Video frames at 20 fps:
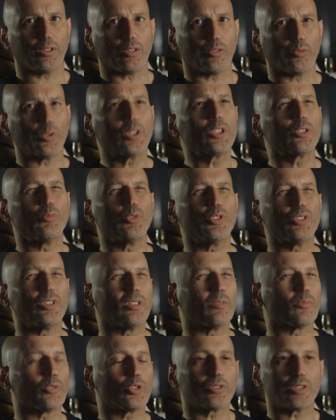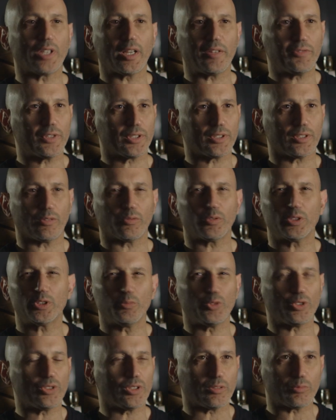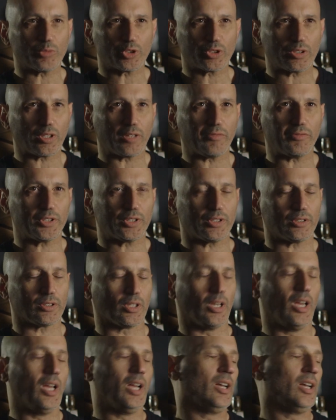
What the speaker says: which museum should I visit, which museum should I visit,